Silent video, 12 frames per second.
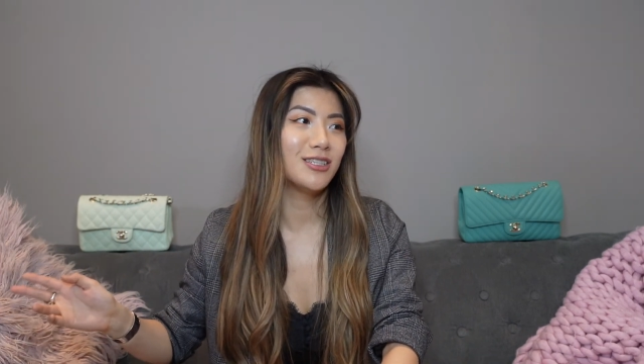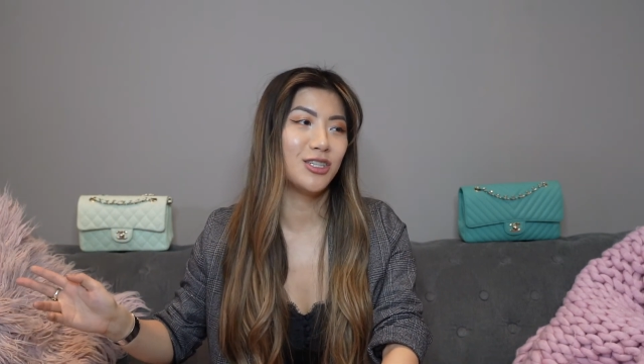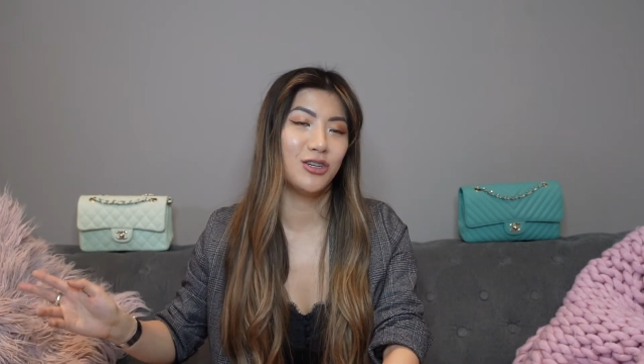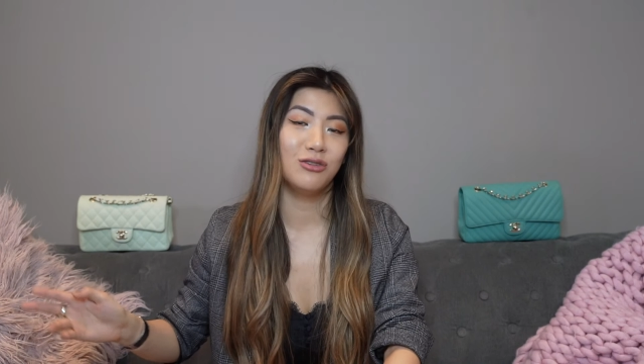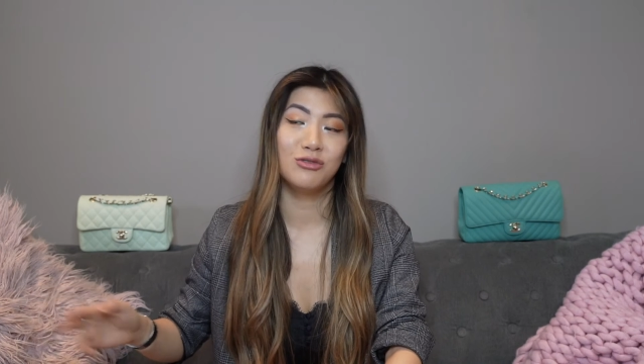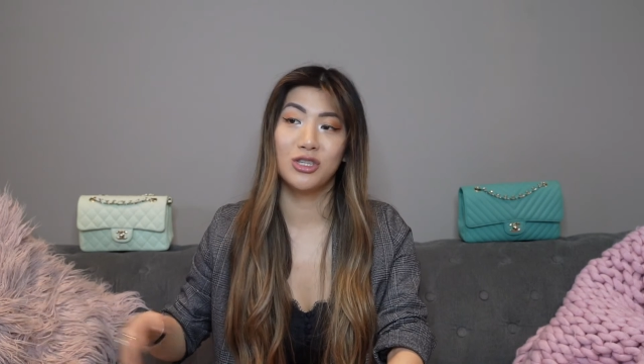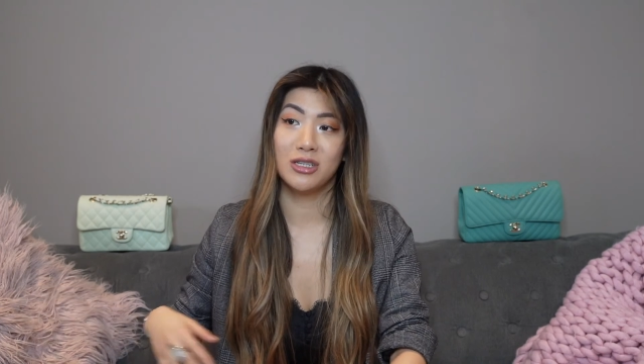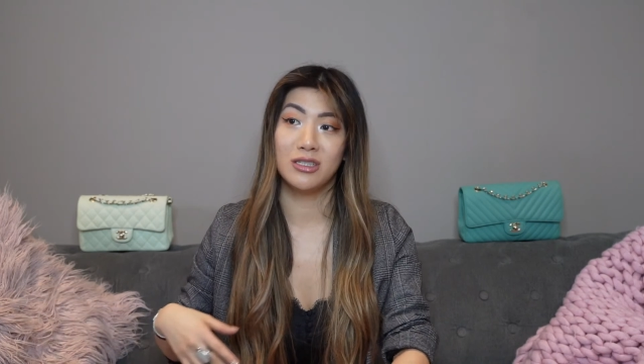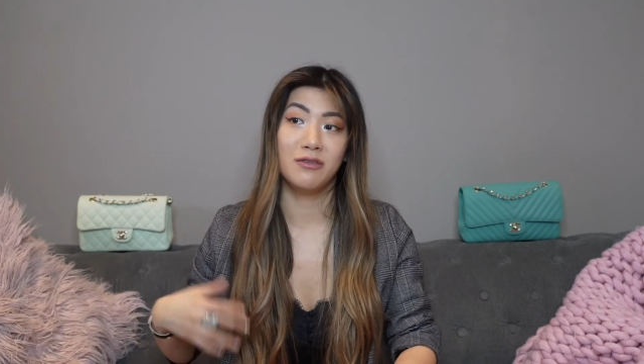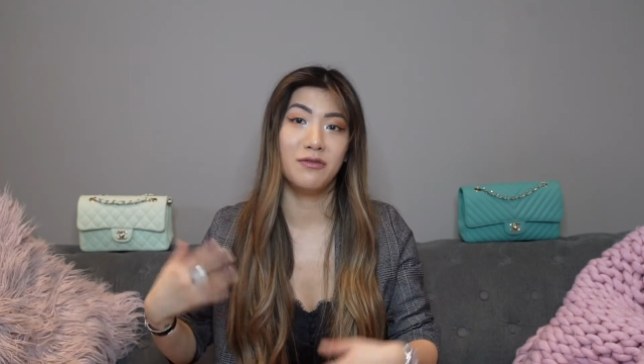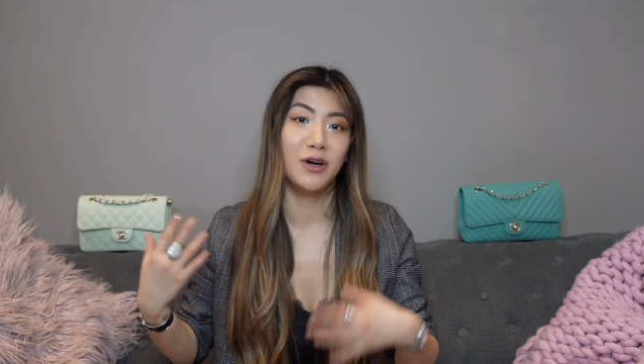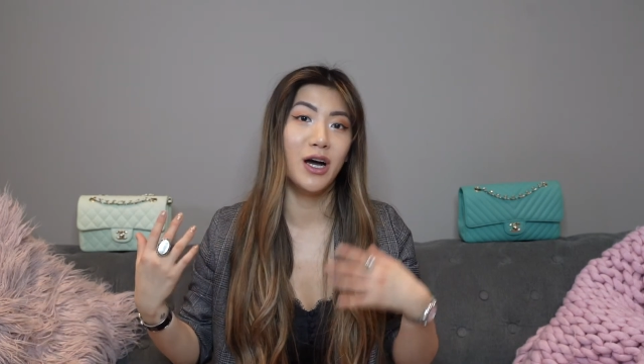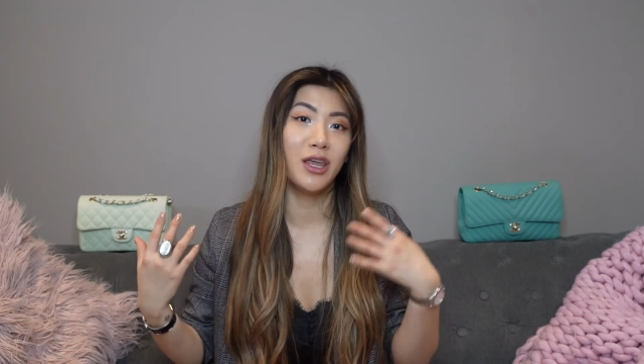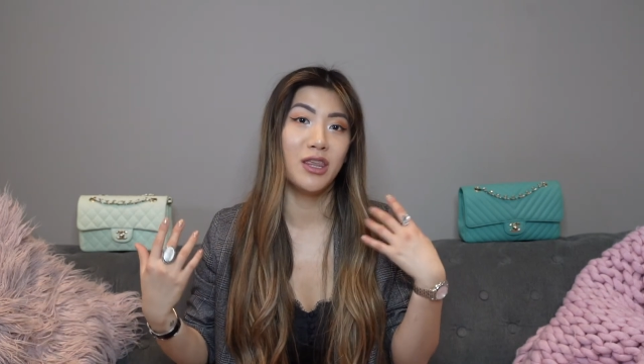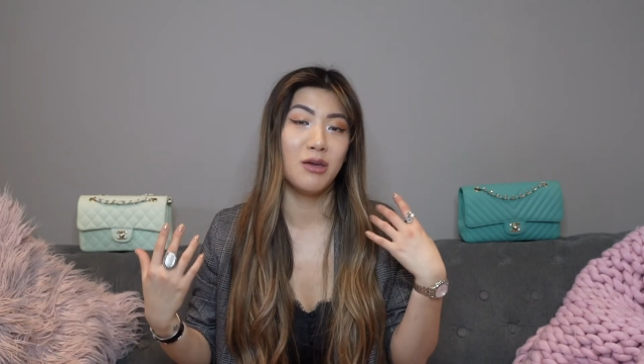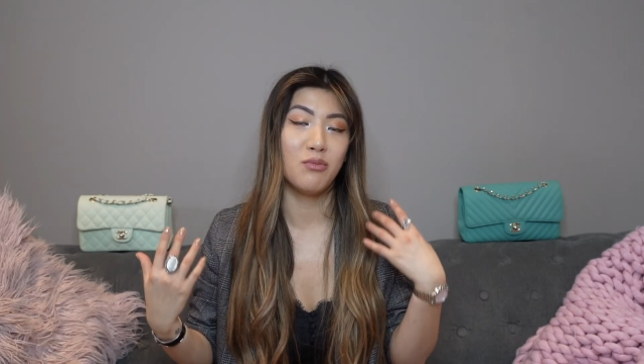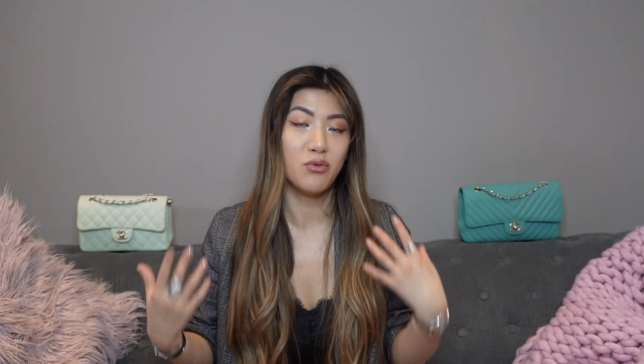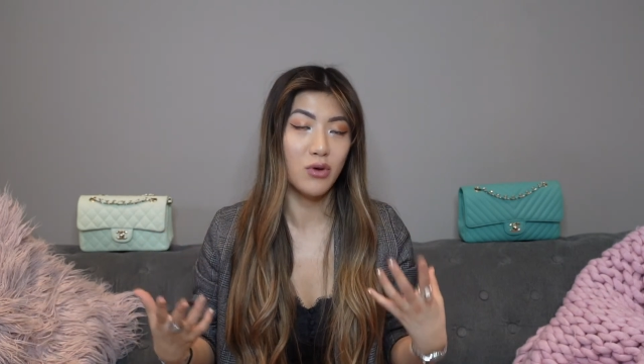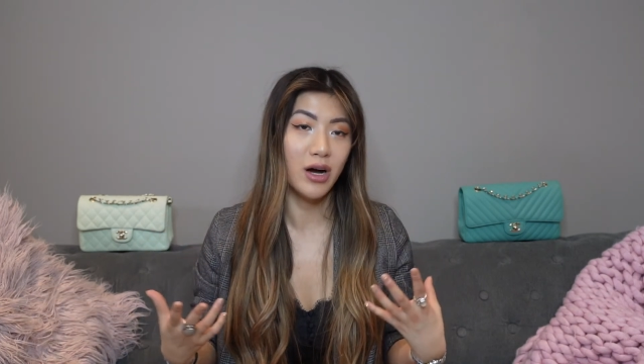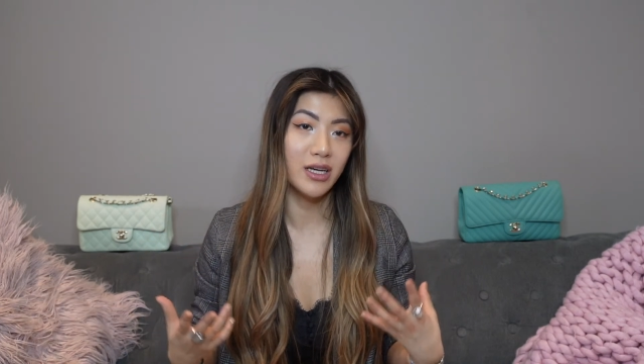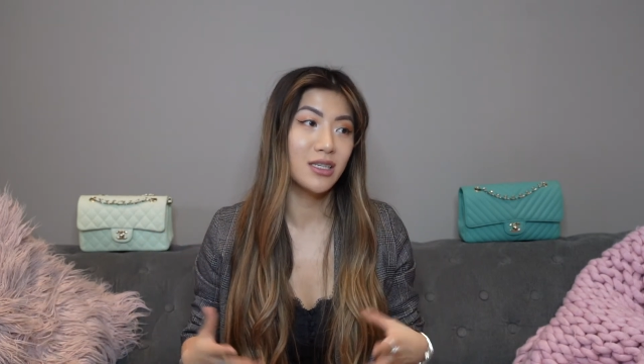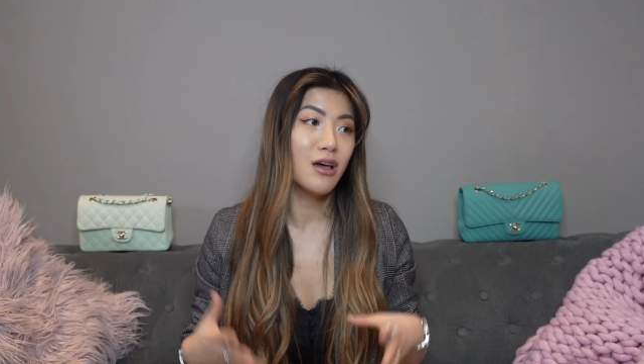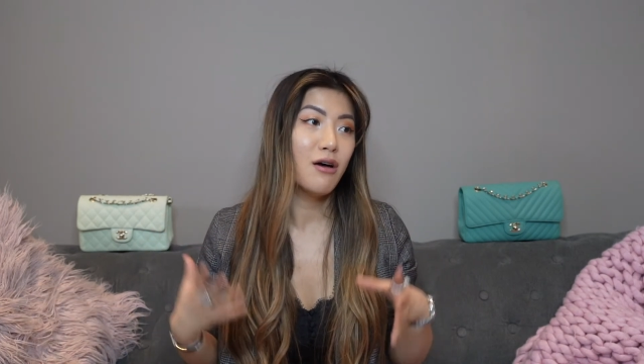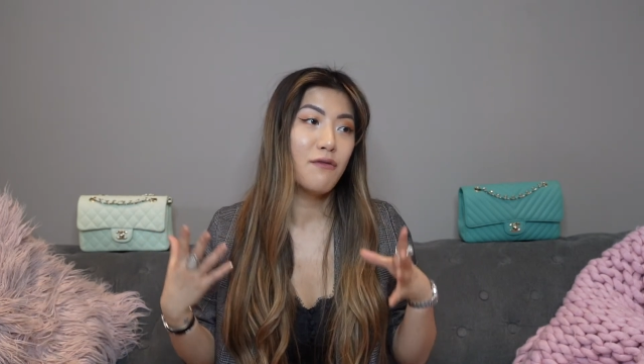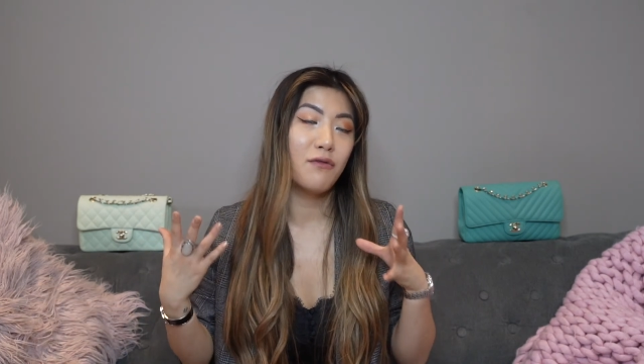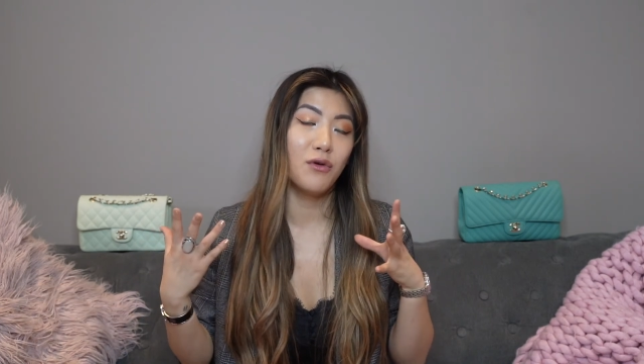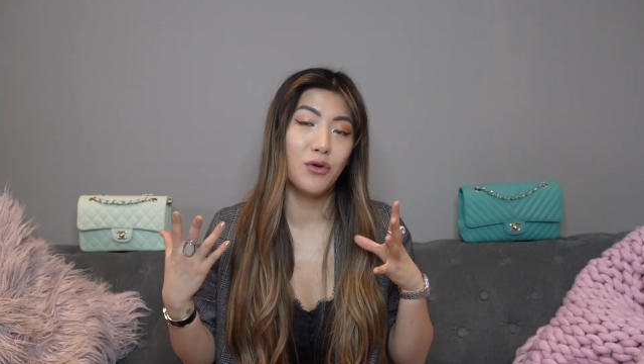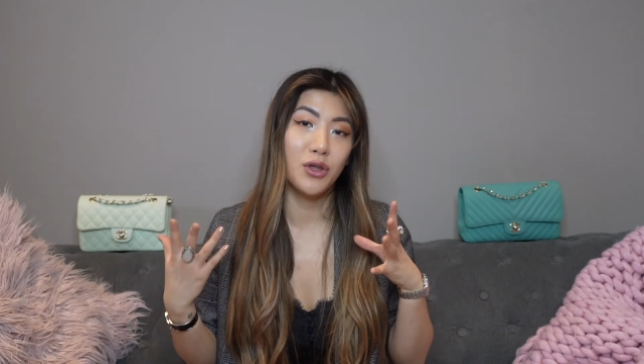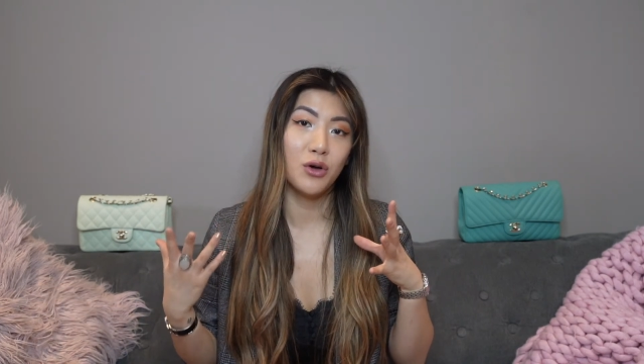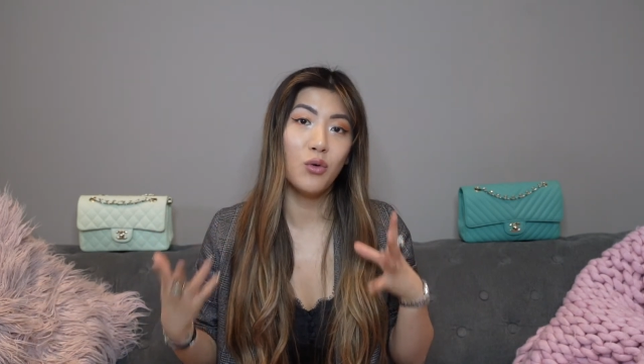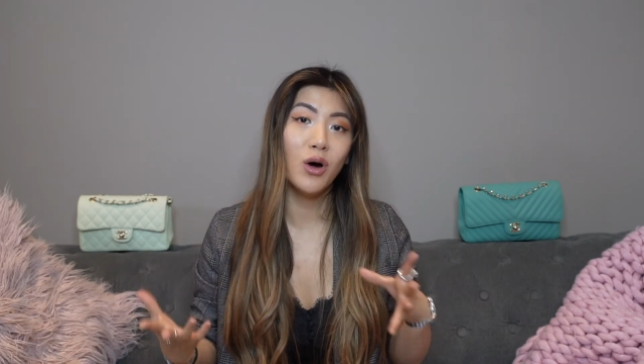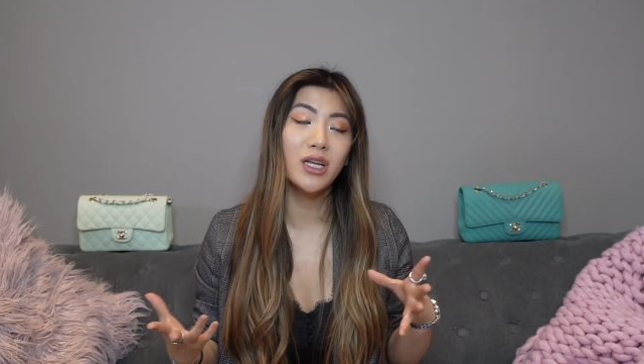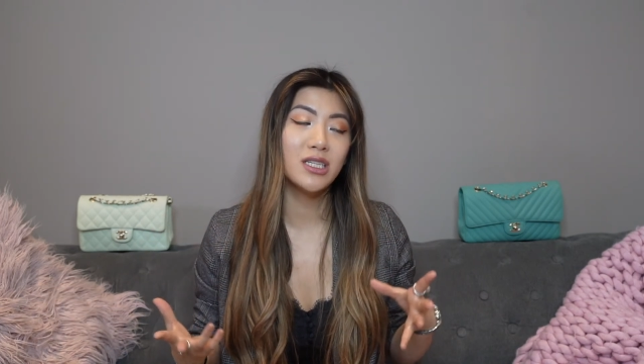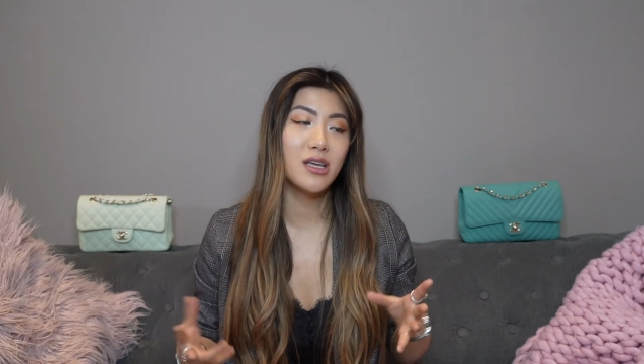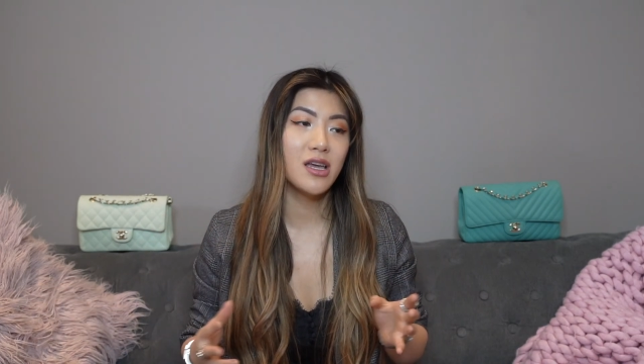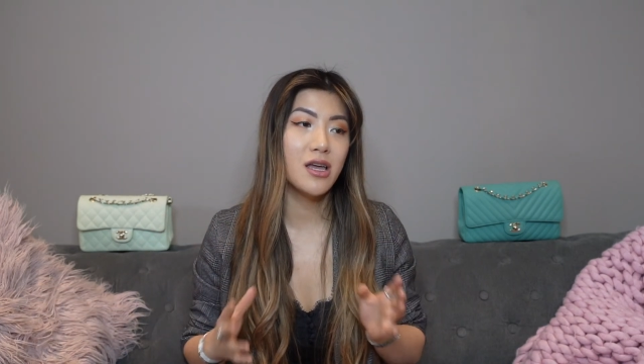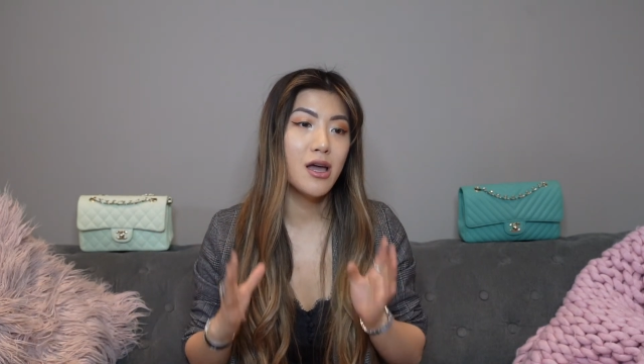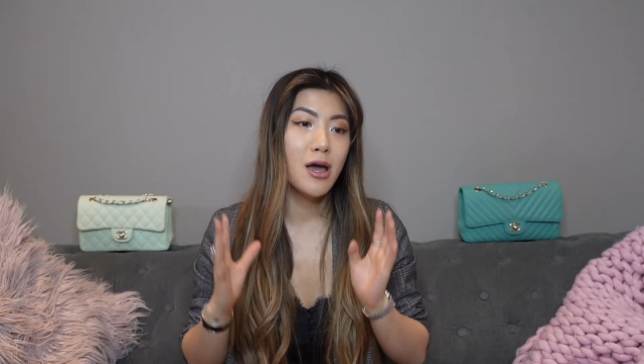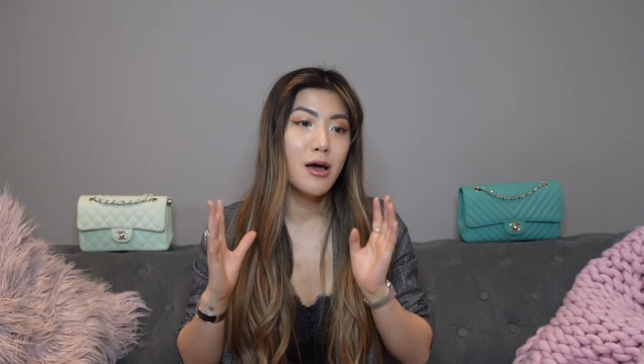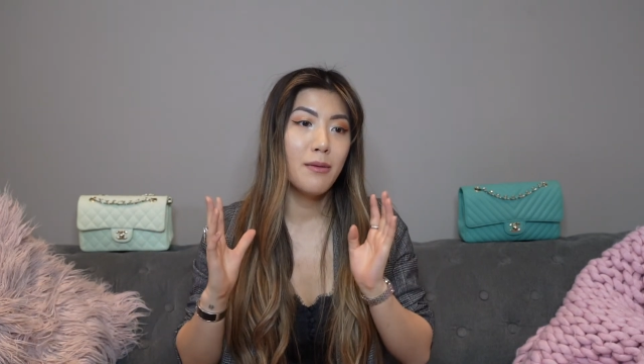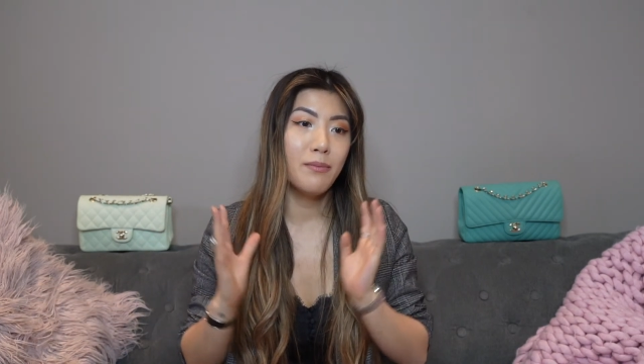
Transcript: to justify the price for the quality,